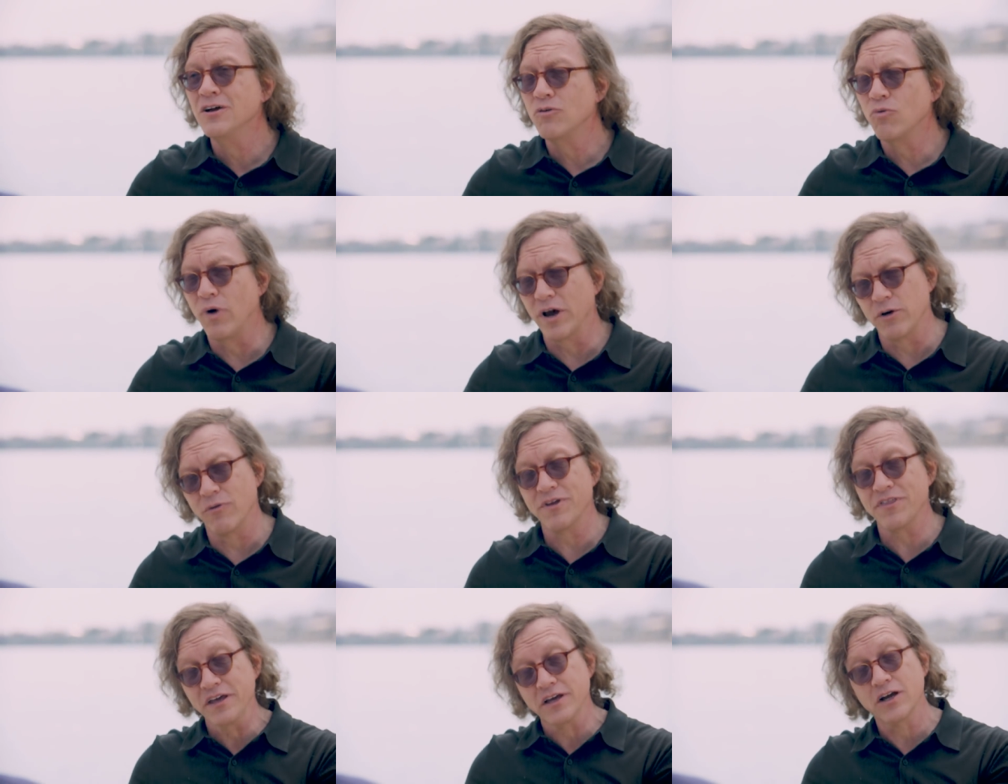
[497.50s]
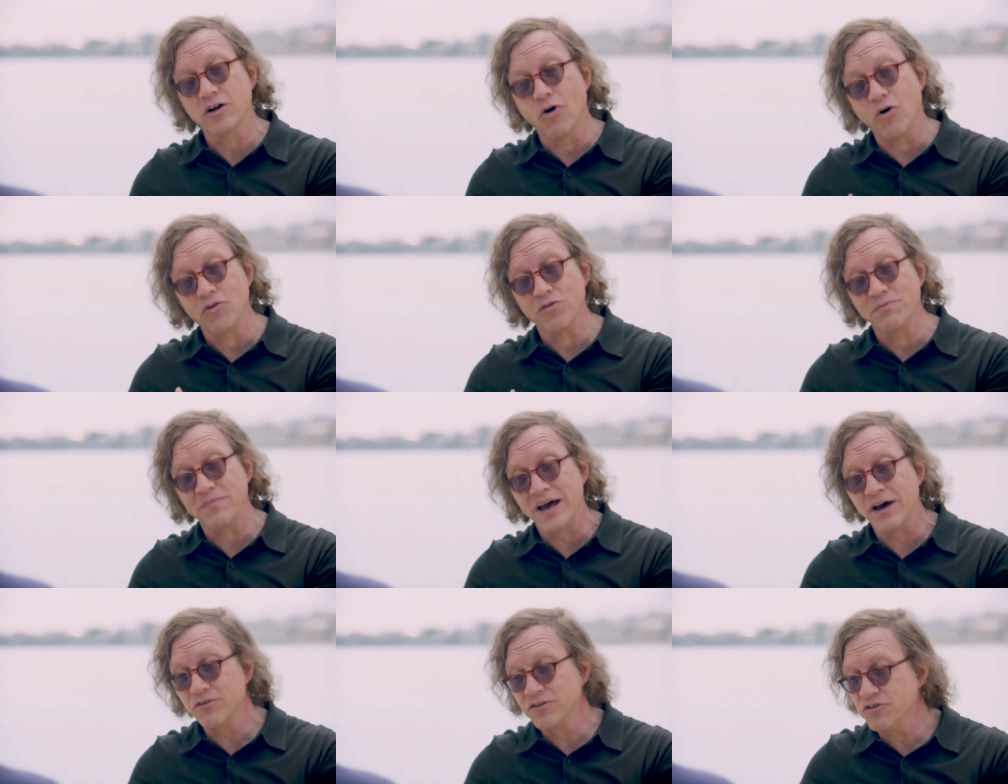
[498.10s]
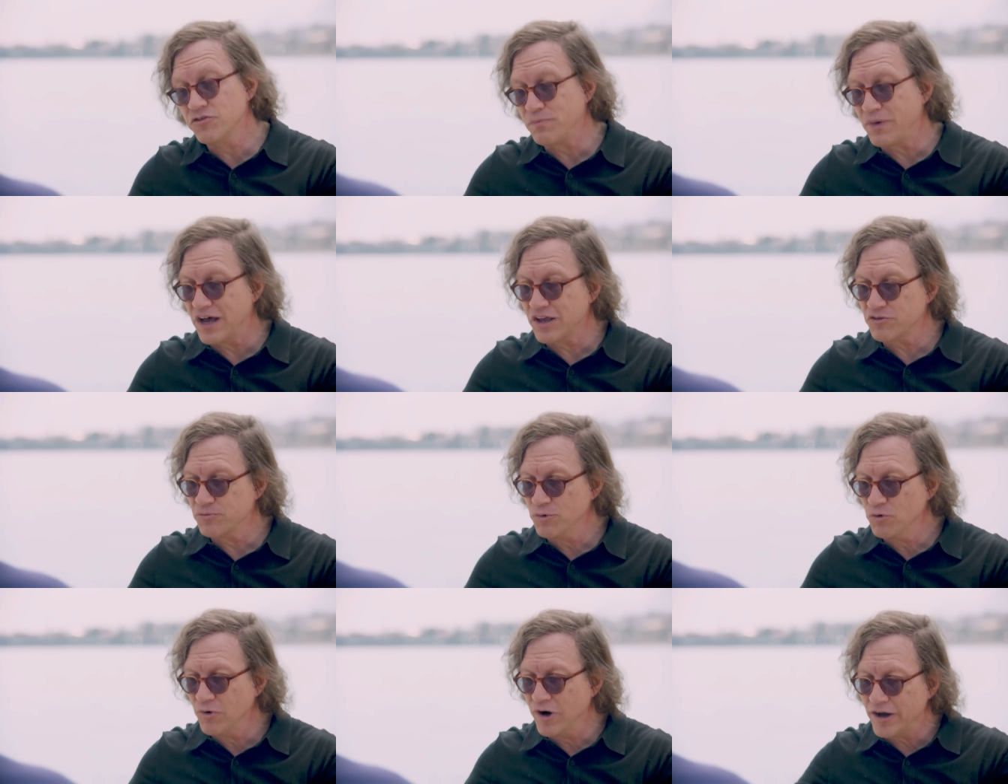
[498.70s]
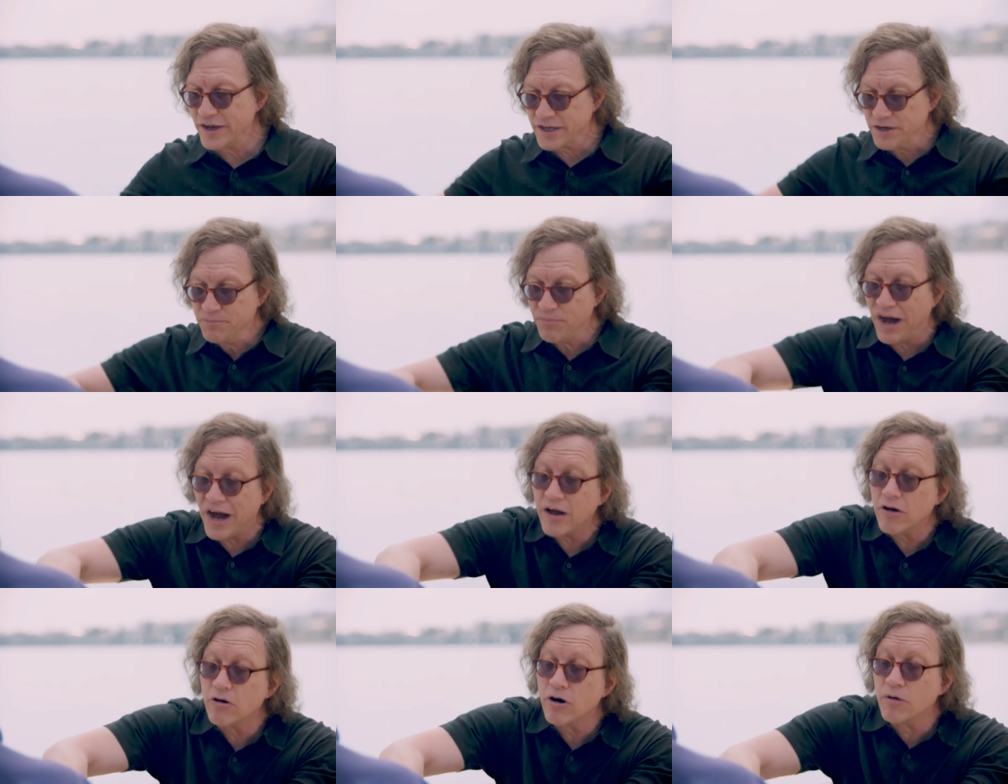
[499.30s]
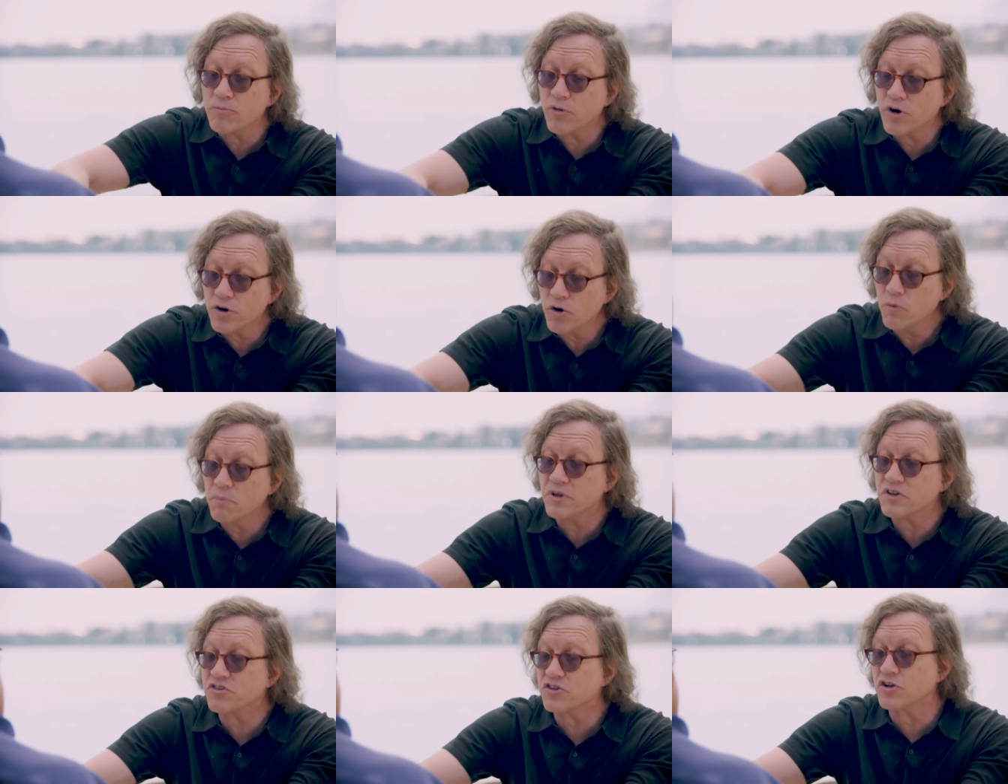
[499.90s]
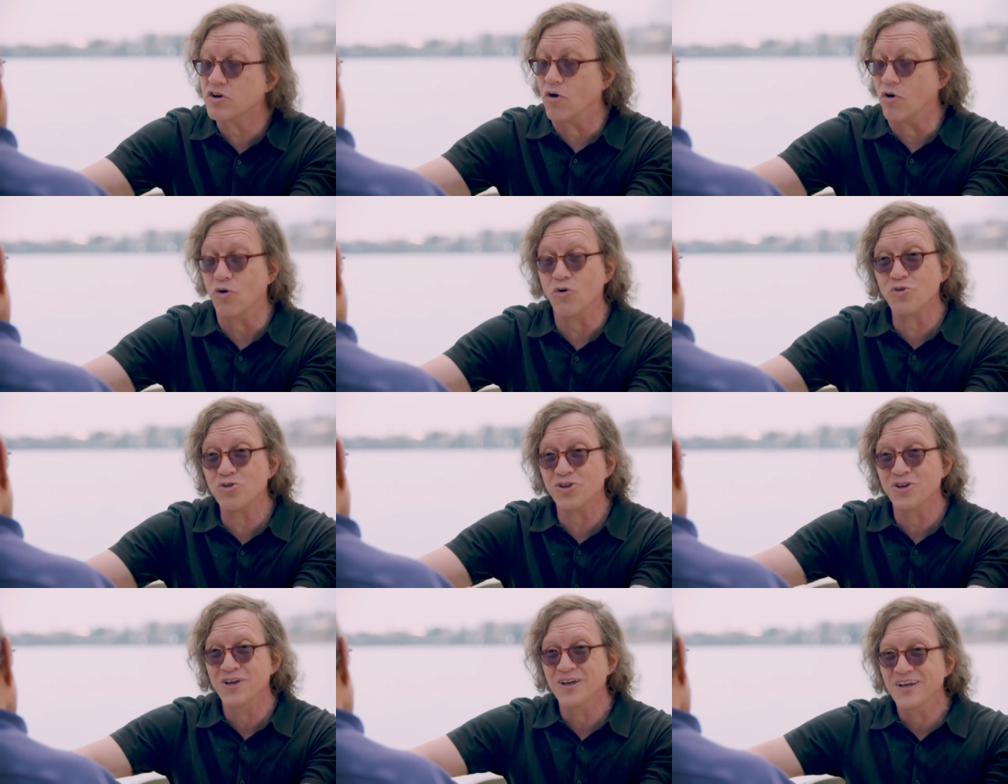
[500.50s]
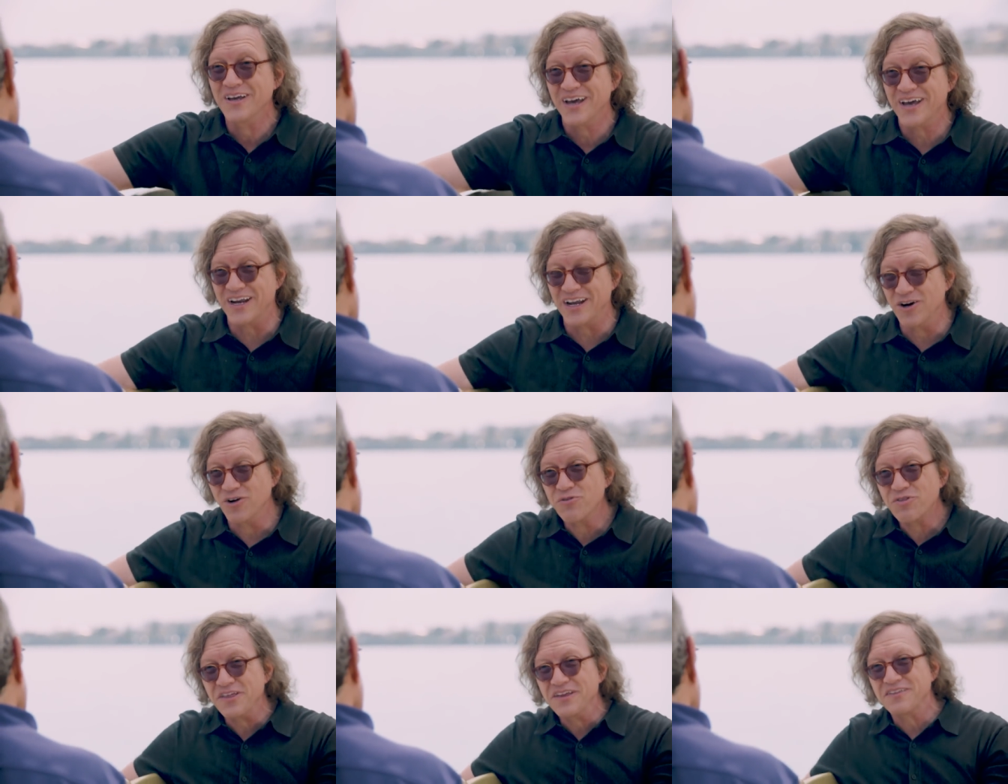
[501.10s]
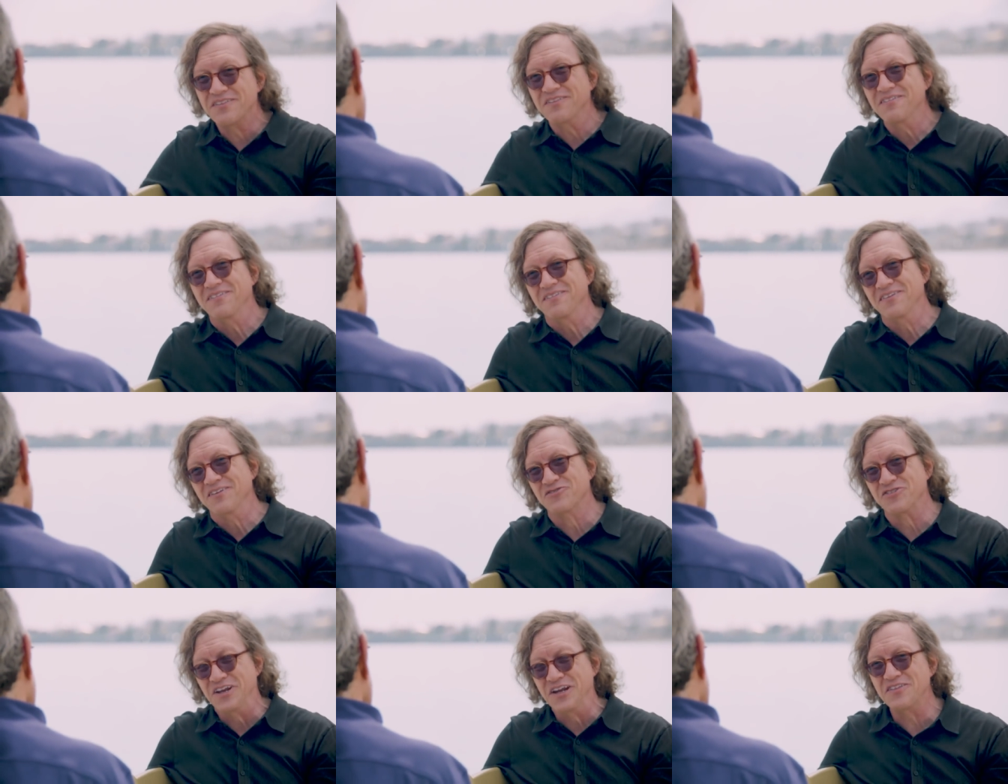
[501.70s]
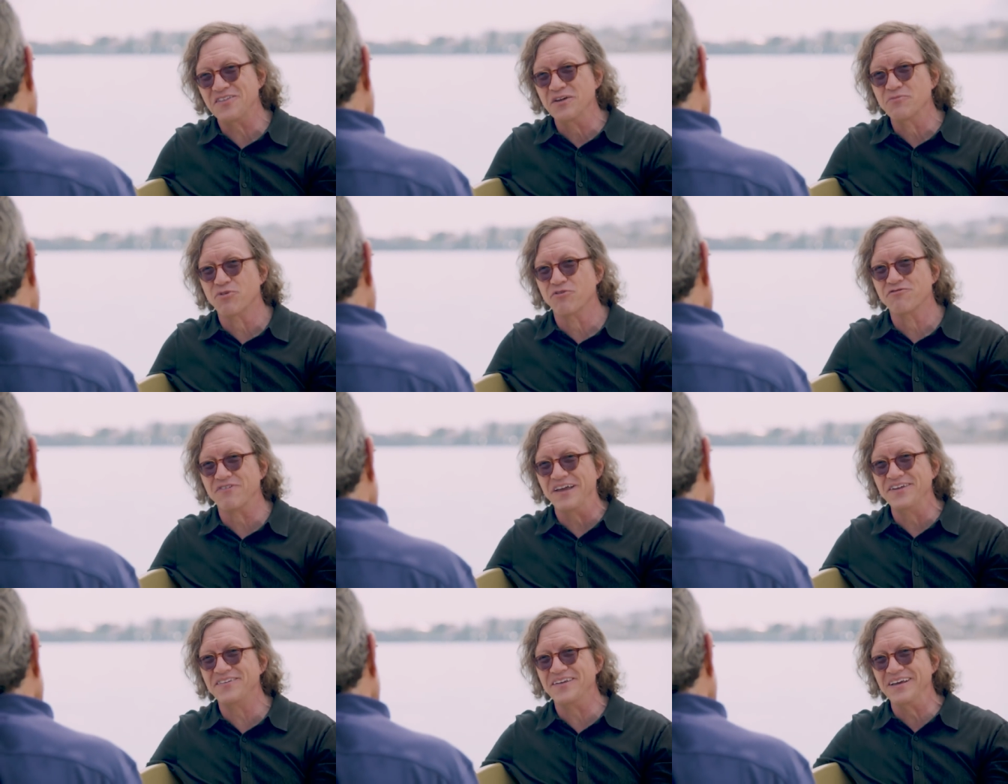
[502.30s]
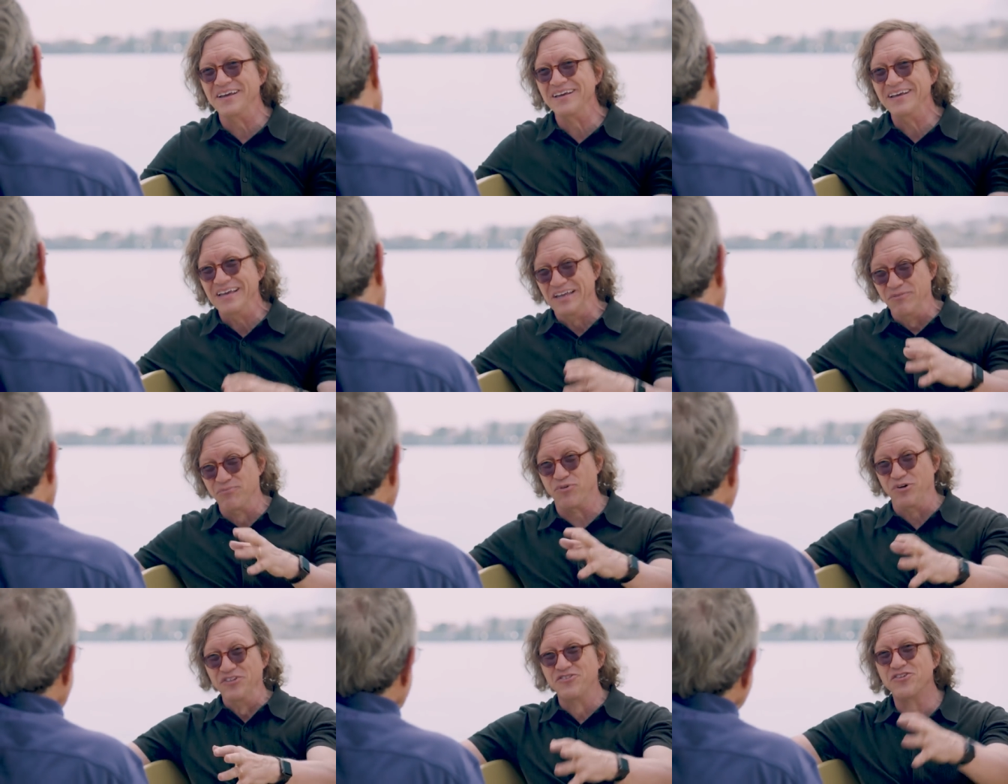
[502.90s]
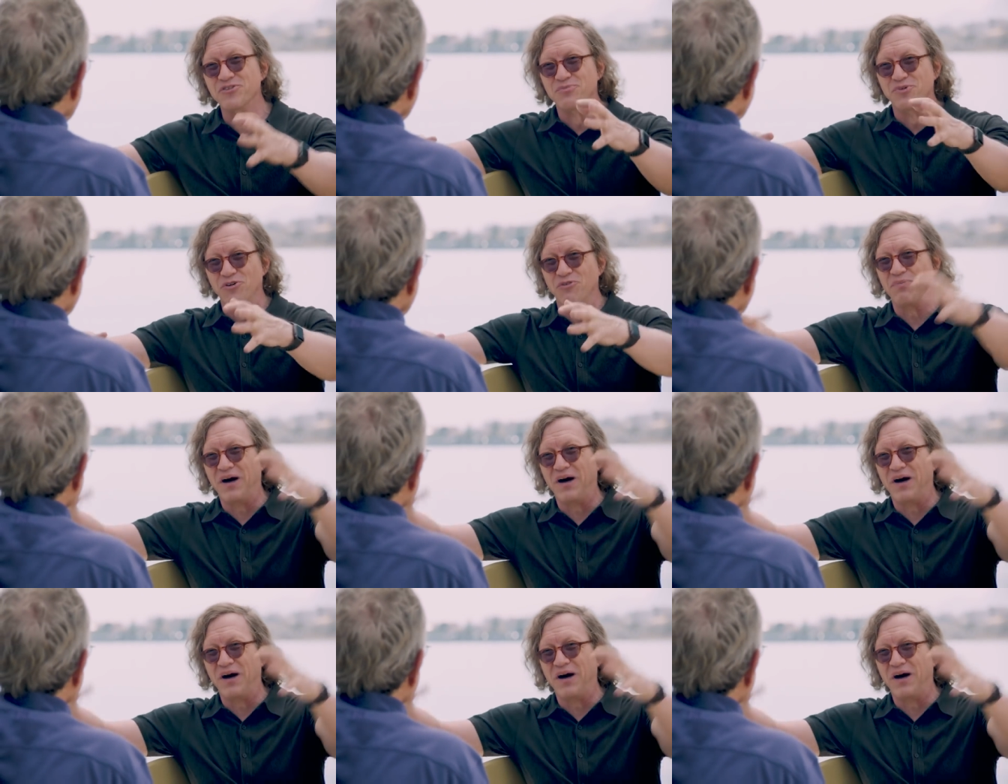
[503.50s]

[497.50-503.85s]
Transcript: Why do I think a golden mountain is possible? Well, I can pile up little bits of gold, and I don't think there's anything preventing, in principle,